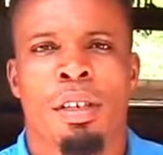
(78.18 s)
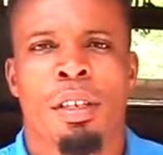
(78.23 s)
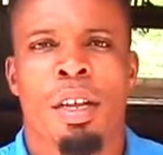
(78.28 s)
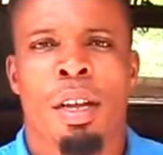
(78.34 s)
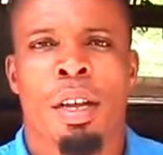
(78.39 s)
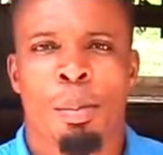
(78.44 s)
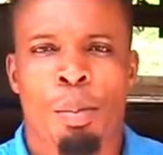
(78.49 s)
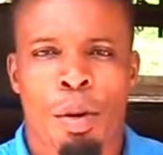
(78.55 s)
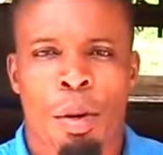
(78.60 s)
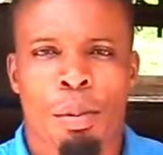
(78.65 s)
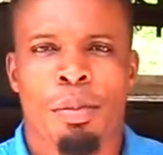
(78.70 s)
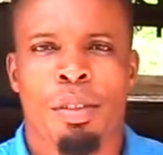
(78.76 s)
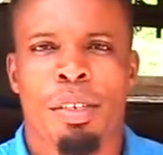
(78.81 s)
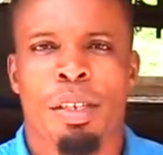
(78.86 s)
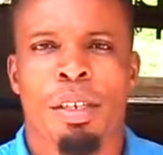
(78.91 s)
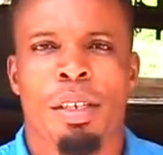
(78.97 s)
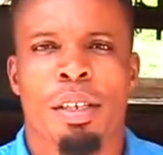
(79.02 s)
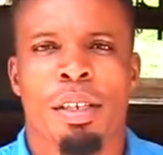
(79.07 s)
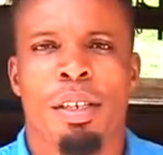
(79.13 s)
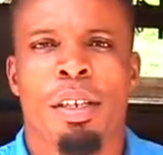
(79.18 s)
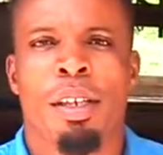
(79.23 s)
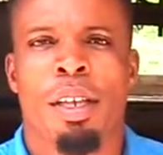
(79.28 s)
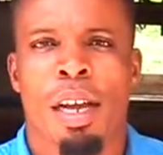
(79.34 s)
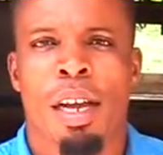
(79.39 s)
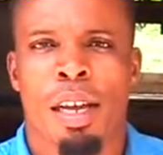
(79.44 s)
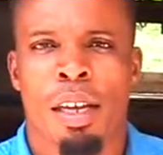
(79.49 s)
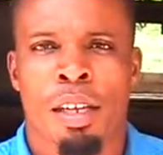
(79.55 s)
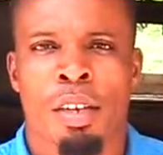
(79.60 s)
a property
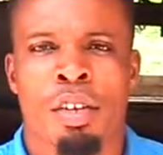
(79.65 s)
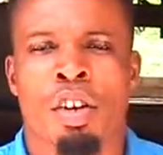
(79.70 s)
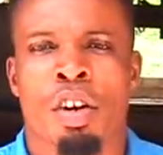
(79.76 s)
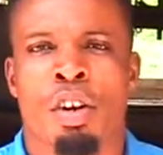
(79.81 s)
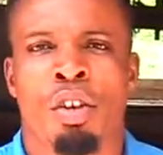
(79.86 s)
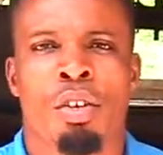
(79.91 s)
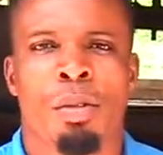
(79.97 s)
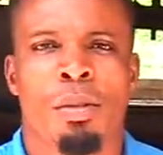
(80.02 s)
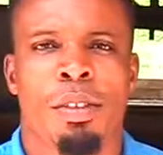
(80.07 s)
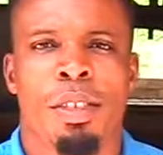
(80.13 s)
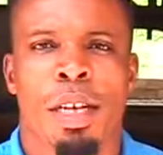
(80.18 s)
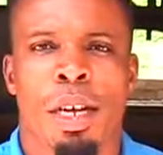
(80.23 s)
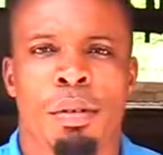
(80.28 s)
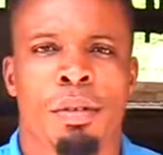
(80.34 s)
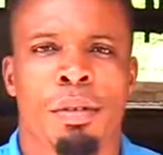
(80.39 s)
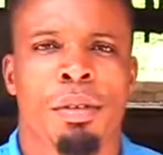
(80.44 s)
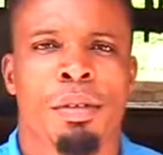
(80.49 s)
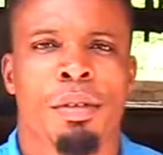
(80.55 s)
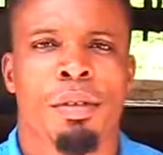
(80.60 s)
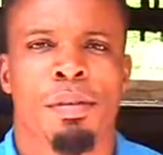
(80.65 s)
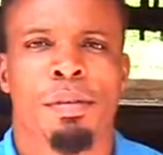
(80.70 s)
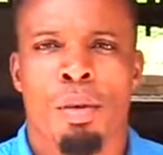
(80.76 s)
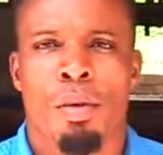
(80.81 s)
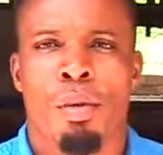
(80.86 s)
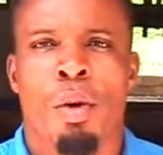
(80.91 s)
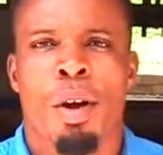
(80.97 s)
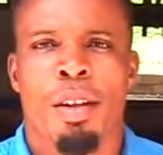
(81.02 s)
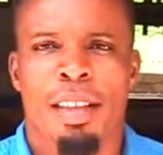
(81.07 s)
in your hometown?
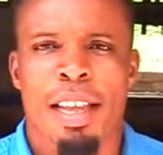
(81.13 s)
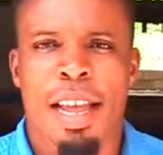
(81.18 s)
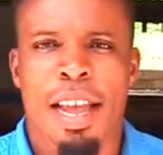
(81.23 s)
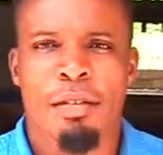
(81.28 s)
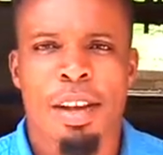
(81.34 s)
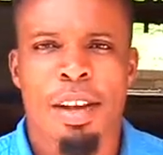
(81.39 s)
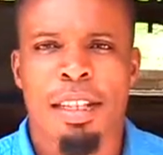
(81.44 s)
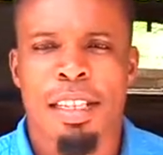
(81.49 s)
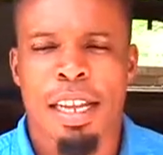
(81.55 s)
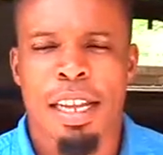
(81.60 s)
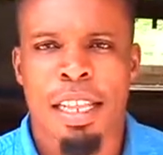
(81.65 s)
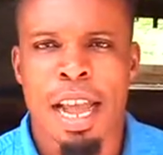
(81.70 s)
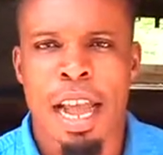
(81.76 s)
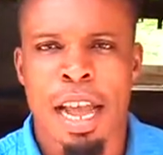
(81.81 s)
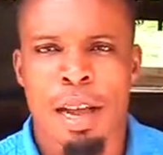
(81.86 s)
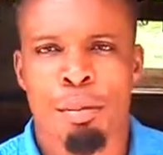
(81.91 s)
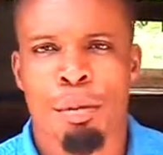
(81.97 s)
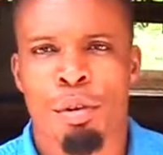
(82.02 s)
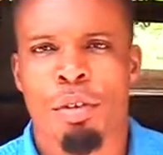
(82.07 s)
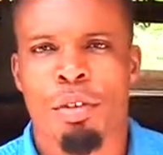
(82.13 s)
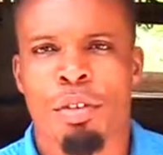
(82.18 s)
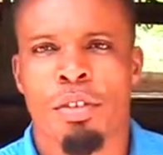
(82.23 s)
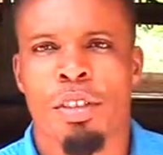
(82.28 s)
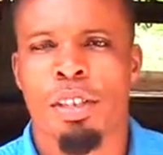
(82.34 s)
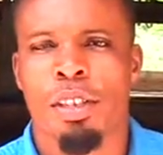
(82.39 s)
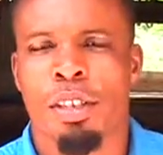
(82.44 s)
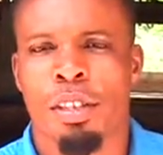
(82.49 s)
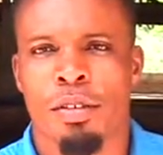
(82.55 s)
Whatever that happens
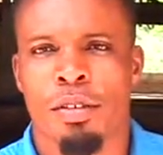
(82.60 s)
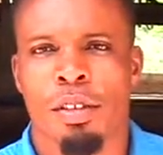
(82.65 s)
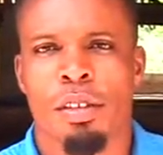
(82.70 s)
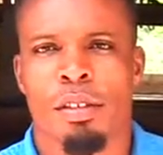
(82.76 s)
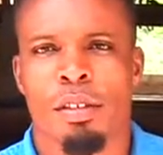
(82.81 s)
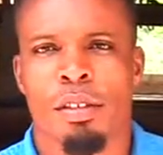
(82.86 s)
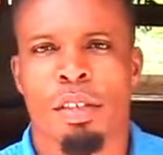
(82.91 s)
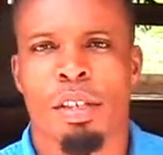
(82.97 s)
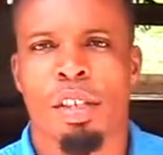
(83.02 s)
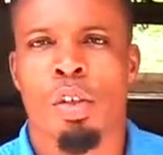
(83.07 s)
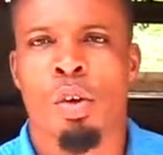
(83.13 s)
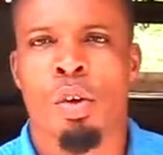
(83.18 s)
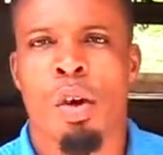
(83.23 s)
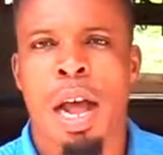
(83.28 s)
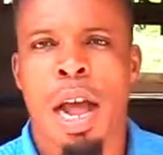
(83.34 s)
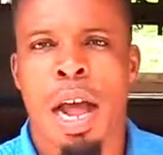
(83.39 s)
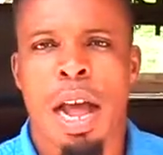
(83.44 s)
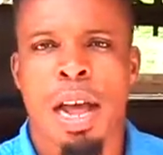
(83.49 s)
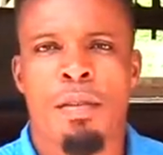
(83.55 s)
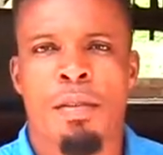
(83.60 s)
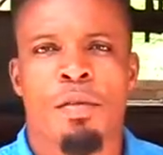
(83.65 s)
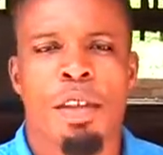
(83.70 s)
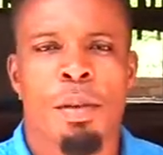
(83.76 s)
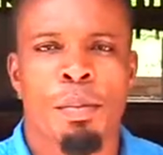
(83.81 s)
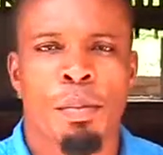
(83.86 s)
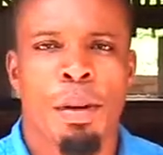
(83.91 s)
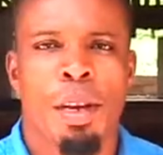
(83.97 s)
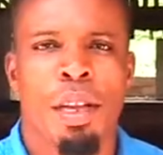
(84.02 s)
in the city, you have a
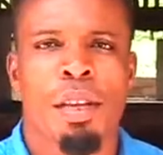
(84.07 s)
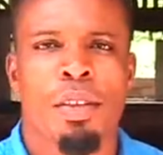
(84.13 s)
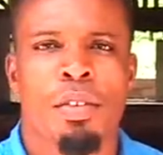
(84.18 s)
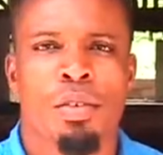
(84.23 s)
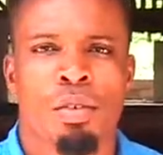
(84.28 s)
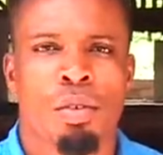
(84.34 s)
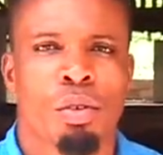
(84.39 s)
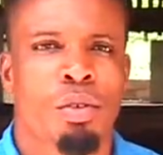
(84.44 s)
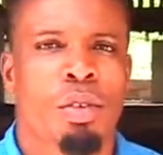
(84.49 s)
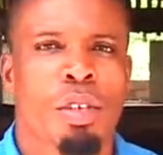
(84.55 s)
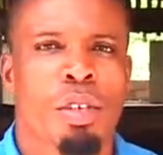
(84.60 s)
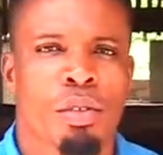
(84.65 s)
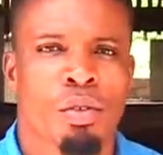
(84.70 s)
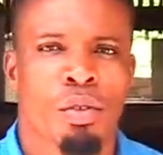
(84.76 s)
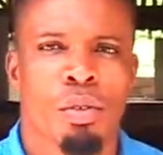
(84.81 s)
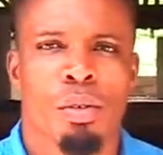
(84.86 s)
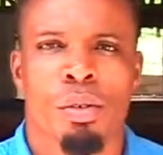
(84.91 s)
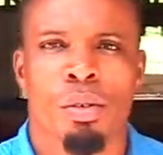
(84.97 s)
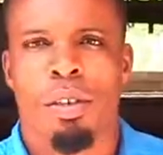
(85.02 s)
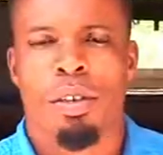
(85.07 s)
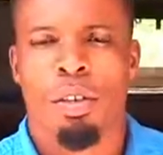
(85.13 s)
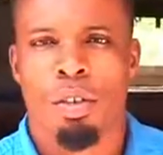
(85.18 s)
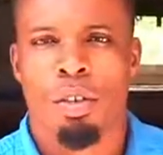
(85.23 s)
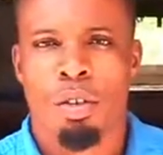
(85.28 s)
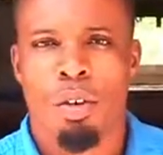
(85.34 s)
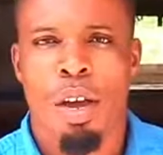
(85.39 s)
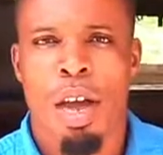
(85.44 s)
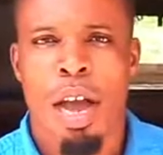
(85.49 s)
place to run to.
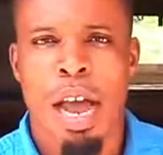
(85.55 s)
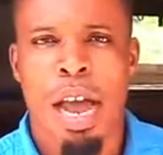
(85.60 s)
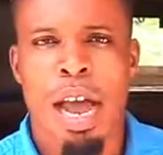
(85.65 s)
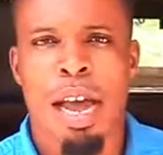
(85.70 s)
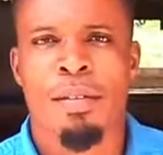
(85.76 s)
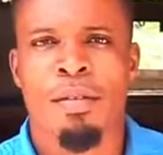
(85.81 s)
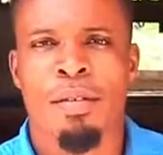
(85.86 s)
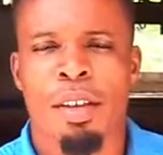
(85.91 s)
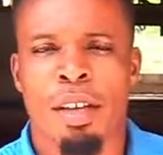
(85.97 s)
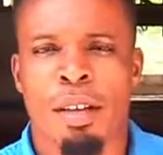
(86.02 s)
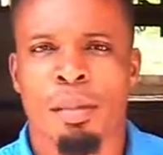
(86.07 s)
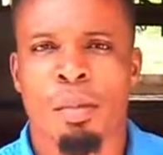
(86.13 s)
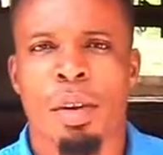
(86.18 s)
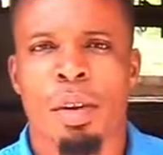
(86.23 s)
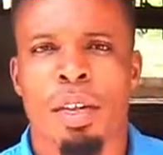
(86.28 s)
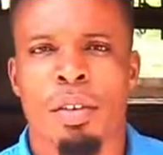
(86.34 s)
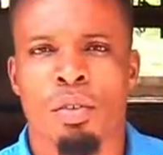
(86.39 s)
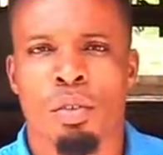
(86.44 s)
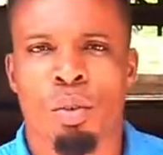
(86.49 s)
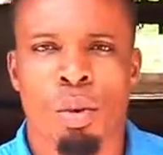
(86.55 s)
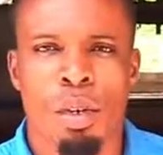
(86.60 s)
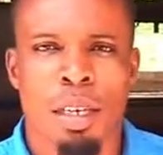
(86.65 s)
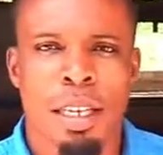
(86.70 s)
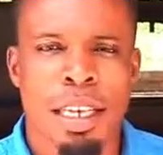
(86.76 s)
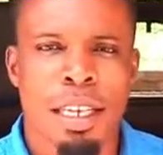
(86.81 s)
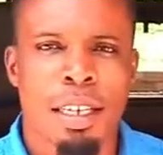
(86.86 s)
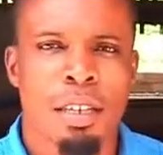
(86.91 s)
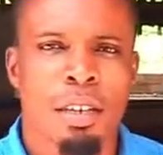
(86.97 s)
You have a place to
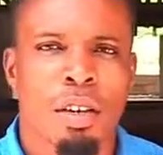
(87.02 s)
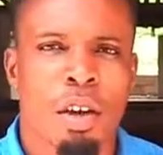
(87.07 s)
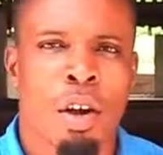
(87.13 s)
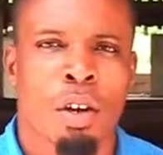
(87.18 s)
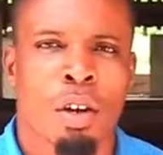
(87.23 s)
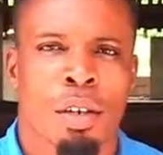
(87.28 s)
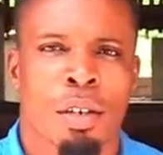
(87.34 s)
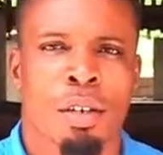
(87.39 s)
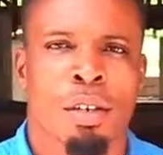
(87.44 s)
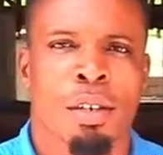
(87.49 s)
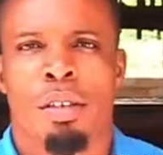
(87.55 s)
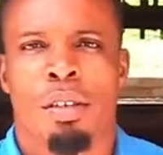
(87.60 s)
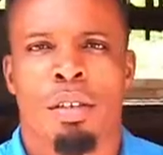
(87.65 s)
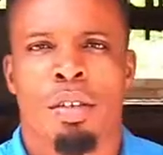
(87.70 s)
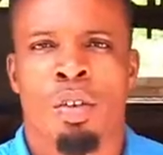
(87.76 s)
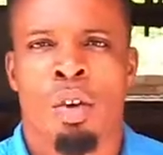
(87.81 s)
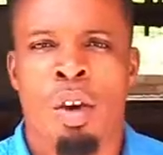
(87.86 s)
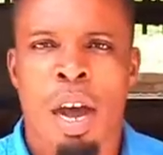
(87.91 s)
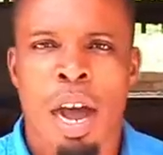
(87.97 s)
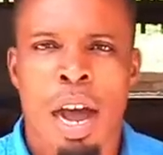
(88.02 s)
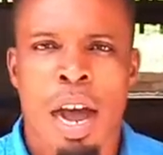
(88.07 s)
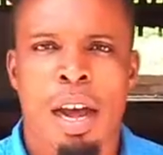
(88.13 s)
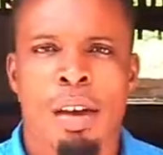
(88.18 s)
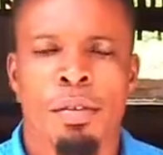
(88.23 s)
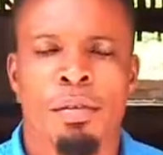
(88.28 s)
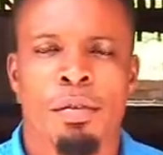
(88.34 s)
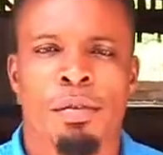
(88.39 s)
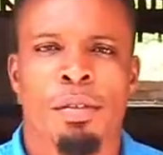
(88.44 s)
lean on. You
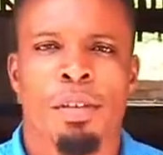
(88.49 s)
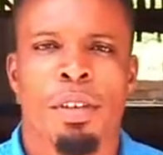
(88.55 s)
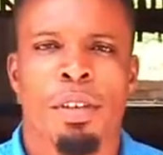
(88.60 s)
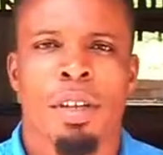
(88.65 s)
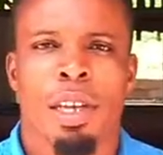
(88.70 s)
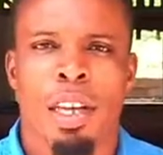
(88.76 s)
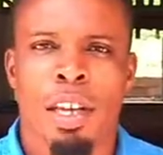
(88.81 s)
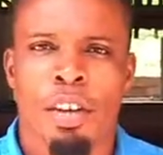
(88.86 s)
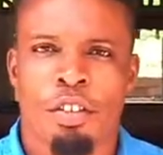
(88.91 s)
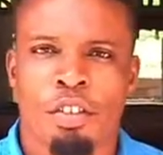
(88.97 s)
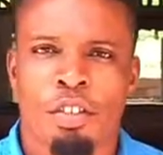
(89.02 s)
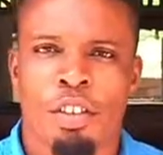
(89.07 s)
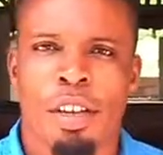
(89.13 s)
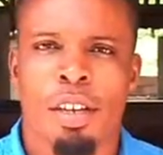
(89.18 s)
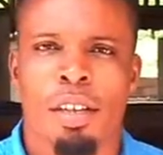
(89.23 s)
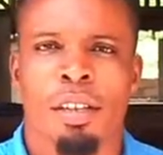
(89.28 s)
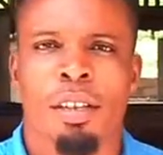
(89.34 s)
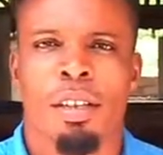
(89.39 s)
have a shade